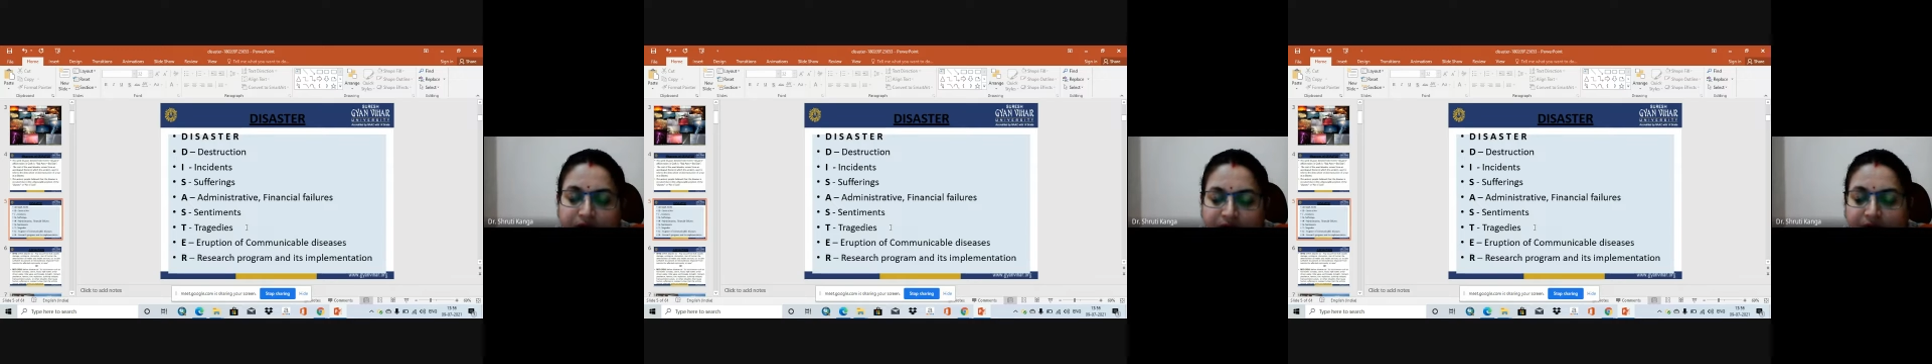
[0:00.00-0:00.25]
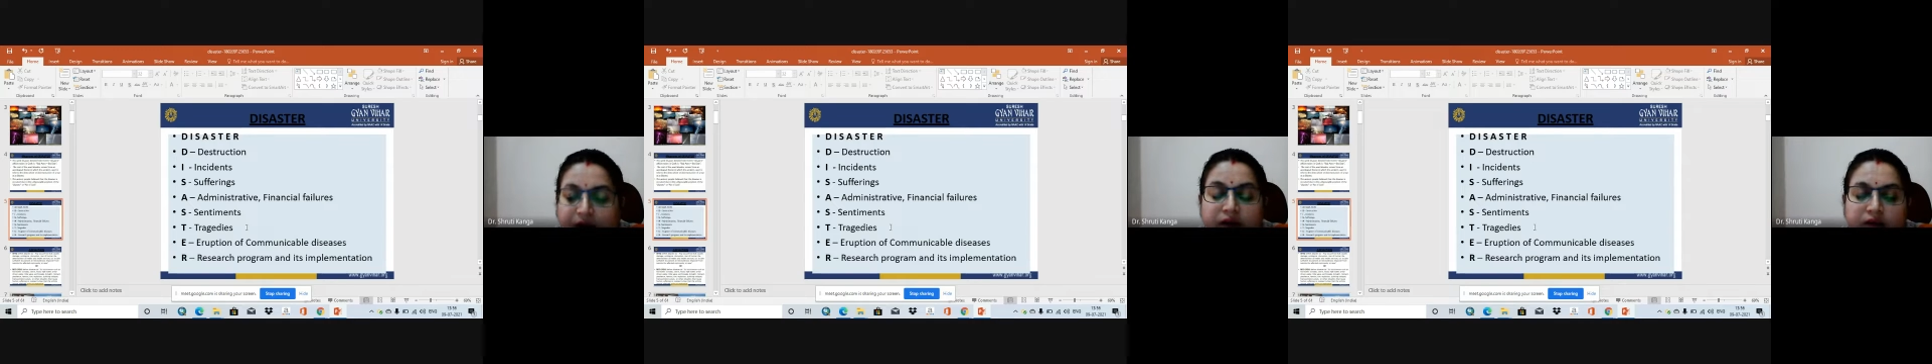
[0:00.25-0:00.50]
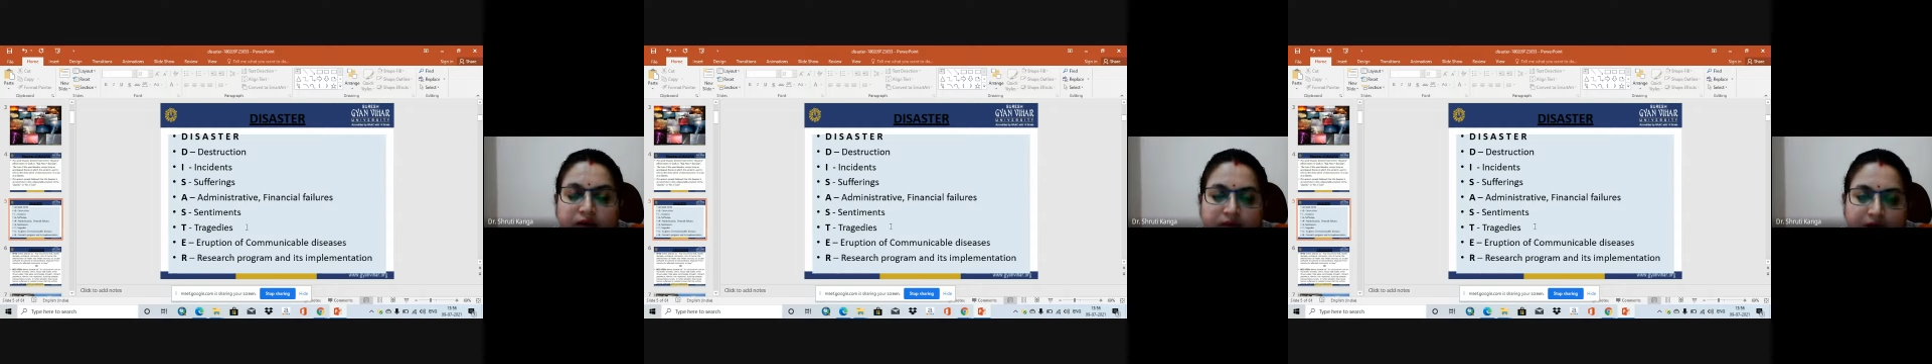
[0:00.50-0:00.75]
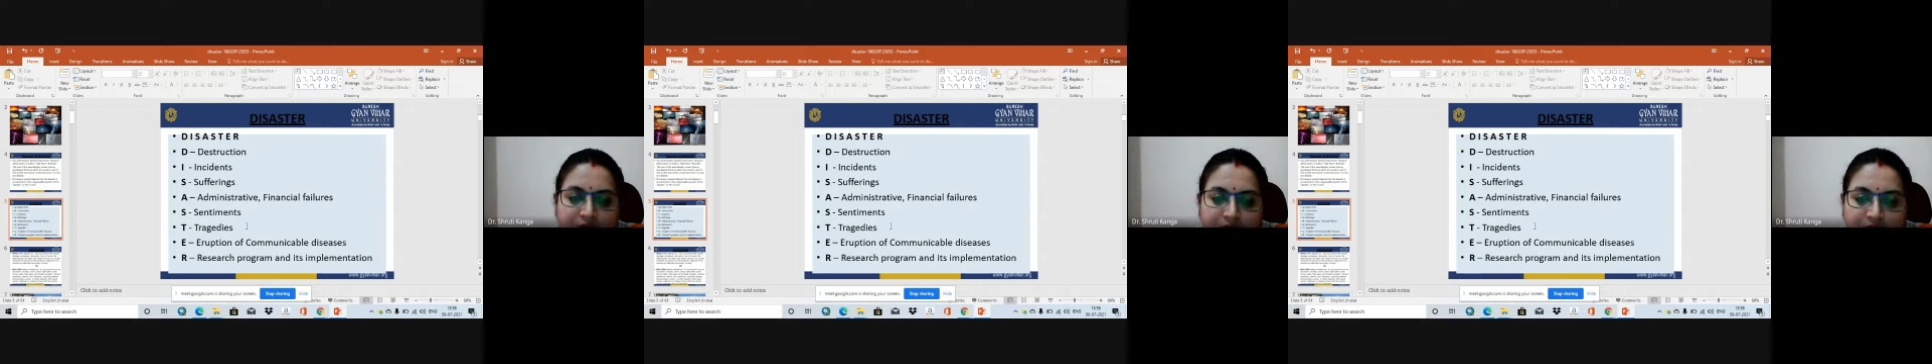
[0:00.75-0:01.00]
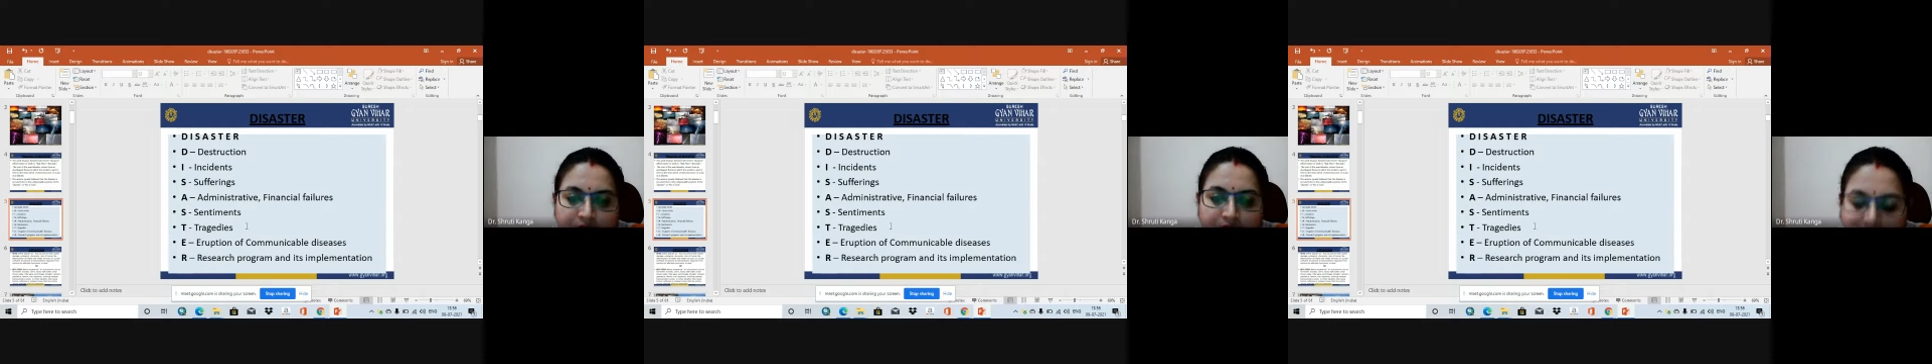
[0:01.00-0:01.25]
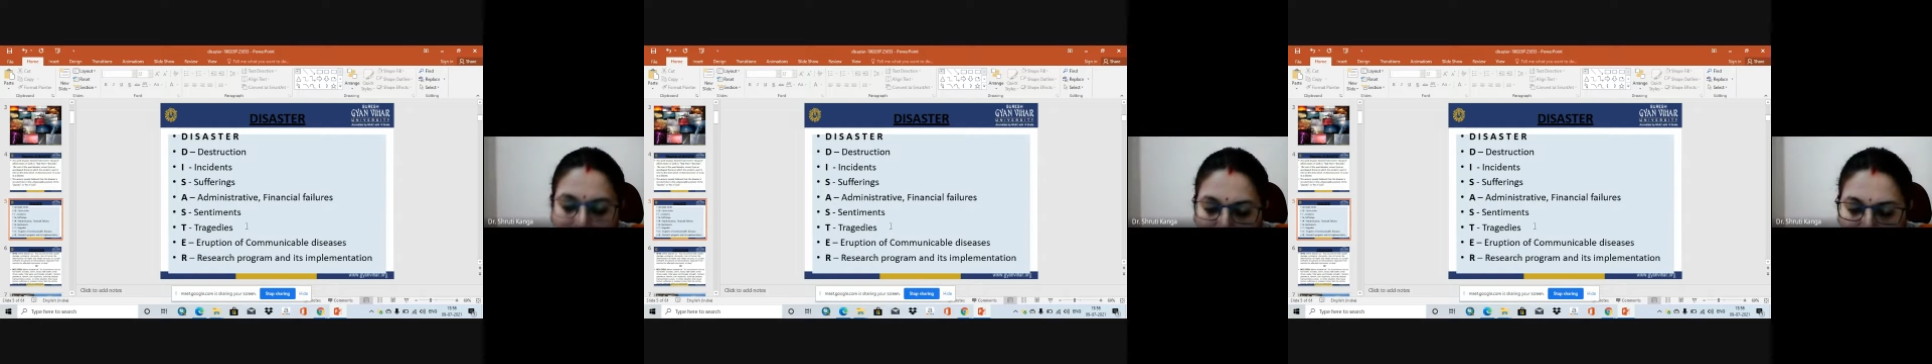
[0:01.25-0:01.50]
viral
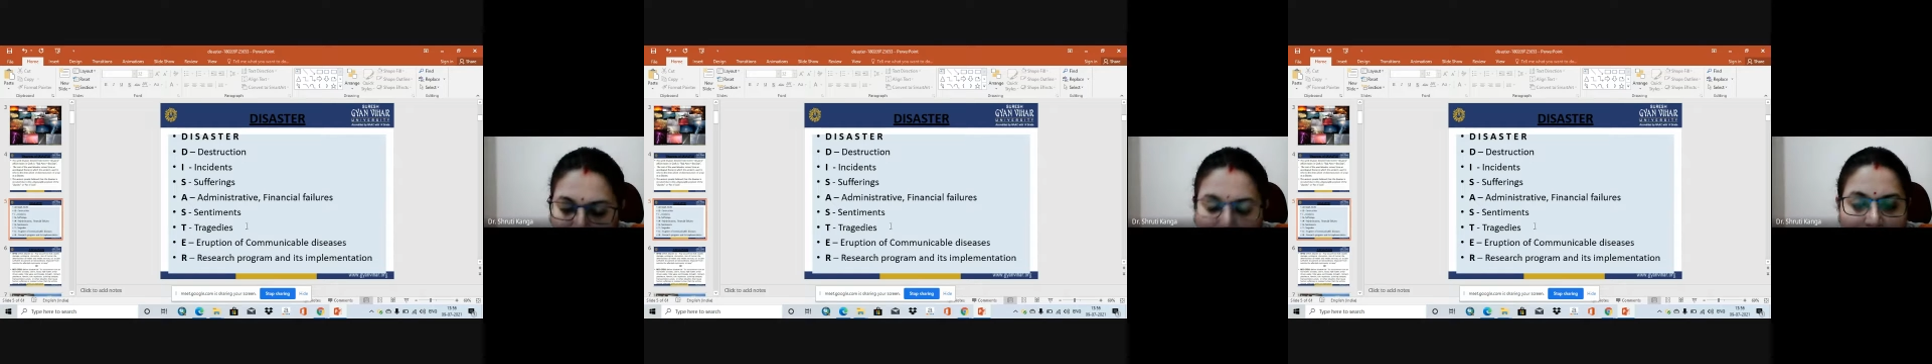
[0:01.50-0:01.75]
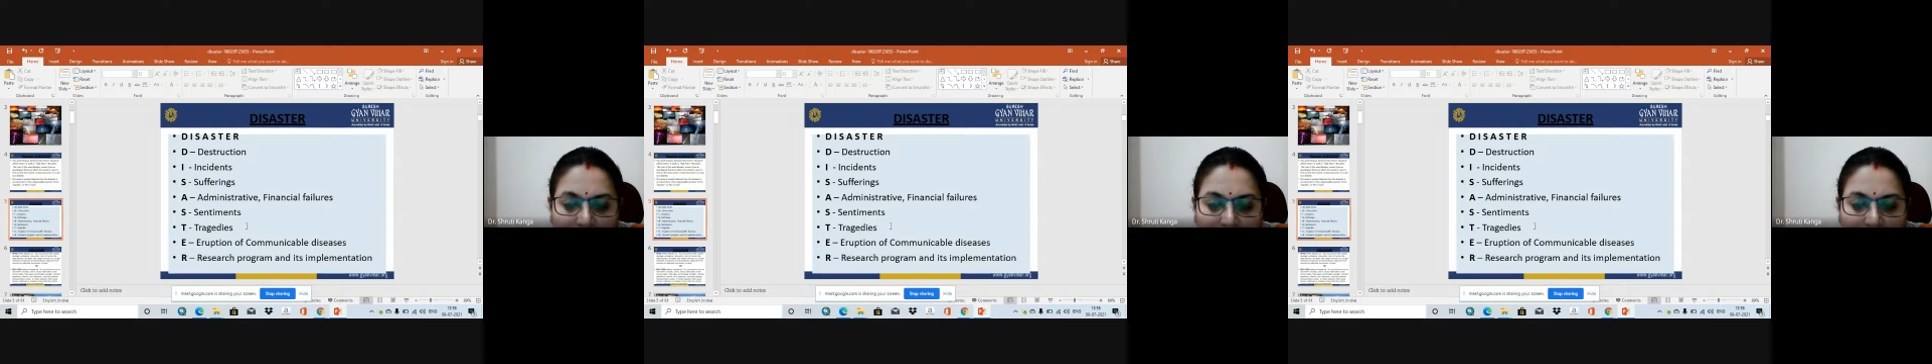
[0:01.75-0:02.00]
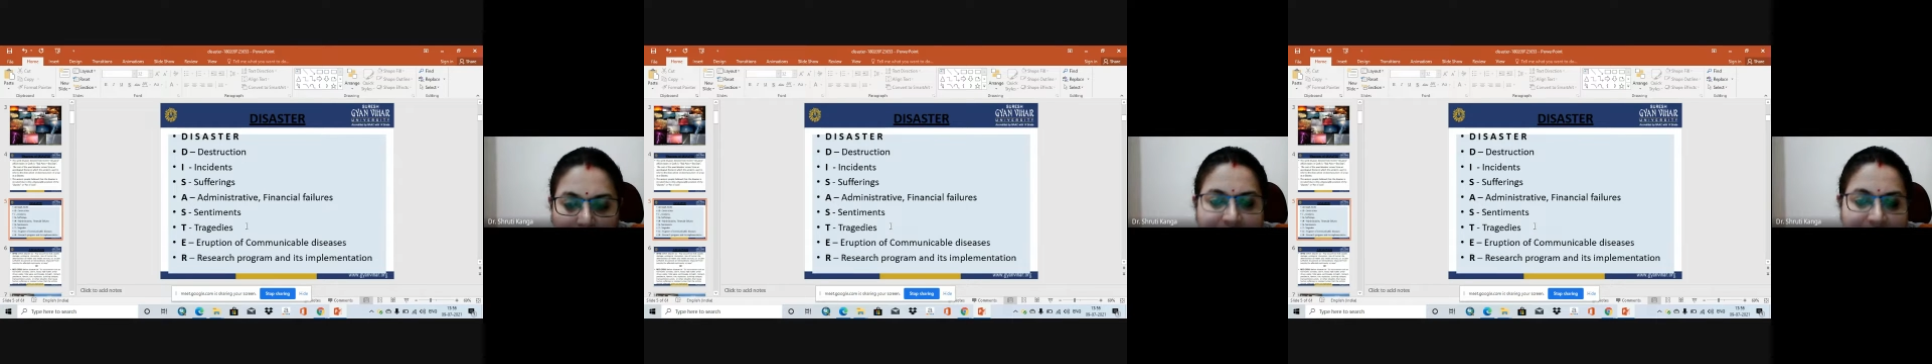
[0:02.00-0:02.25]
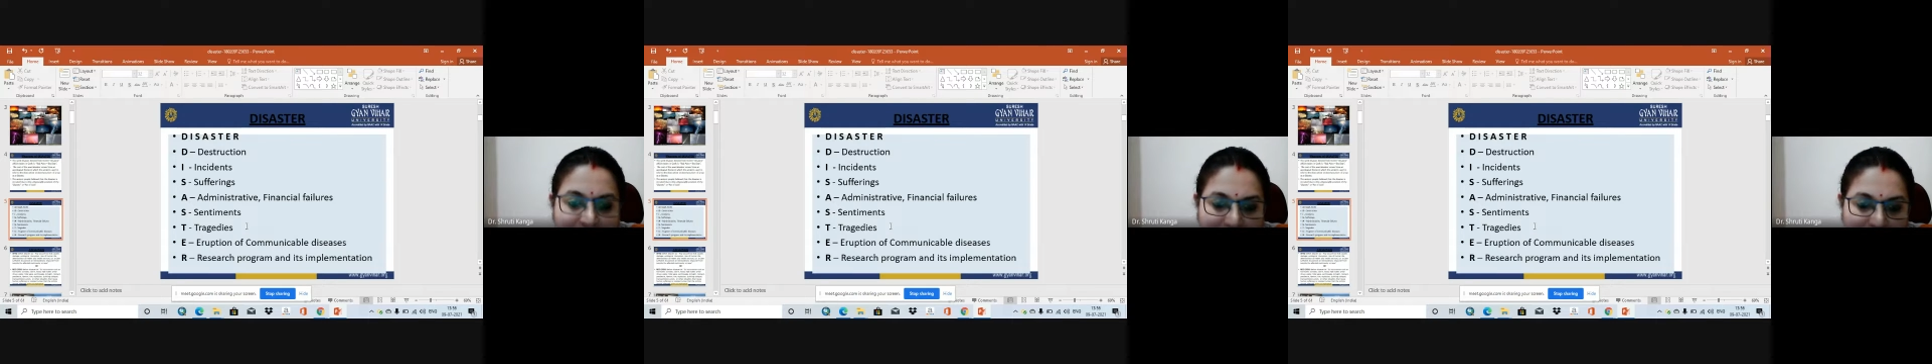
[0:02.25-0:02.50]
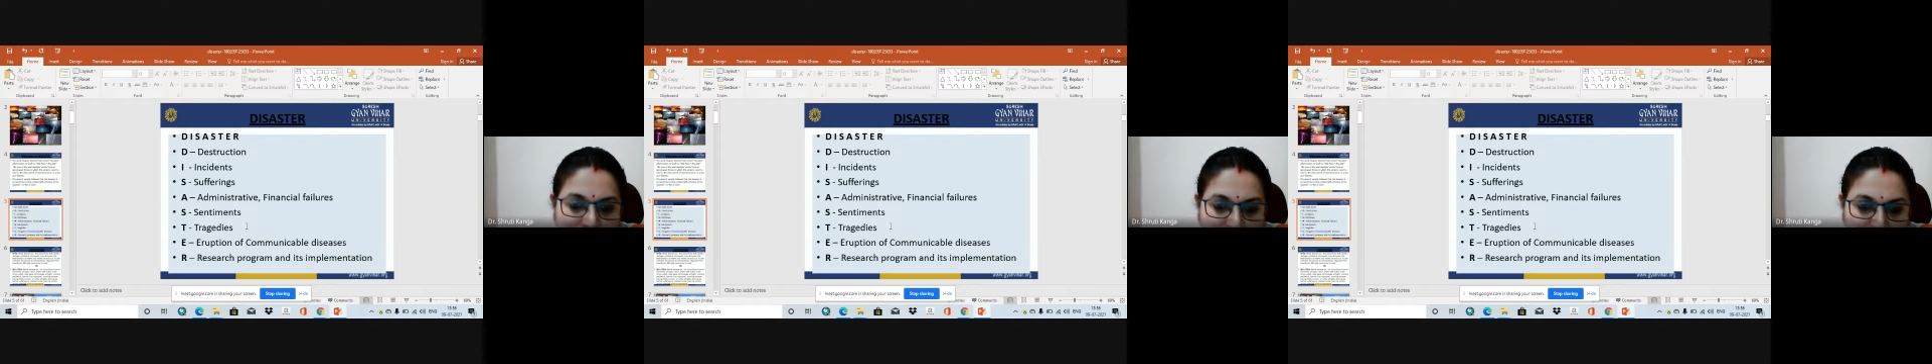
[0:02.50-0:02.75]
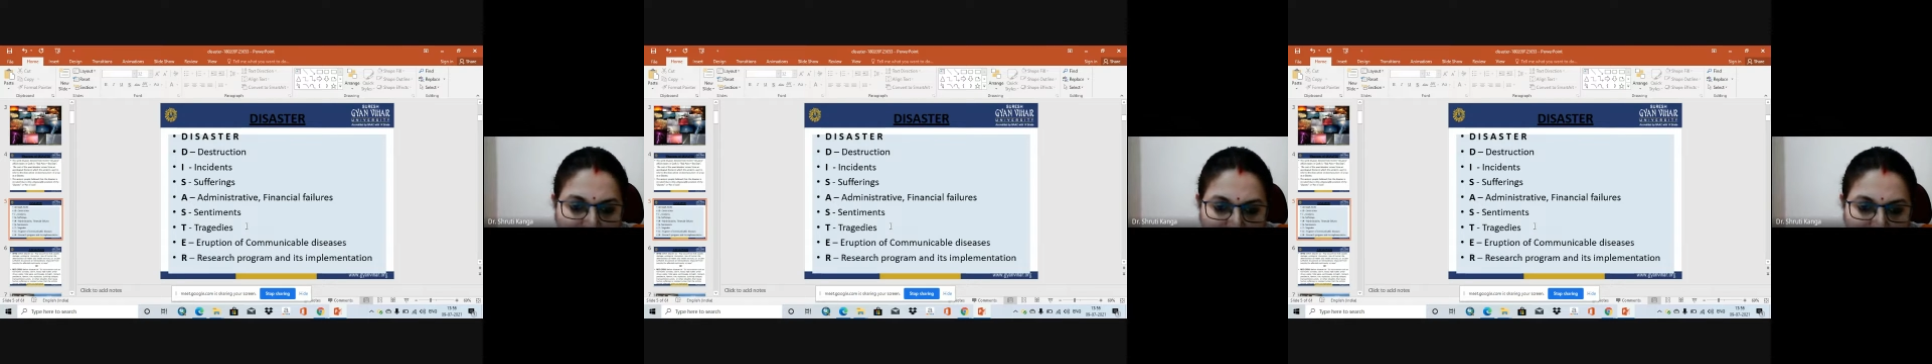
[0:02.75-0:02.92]
diseases.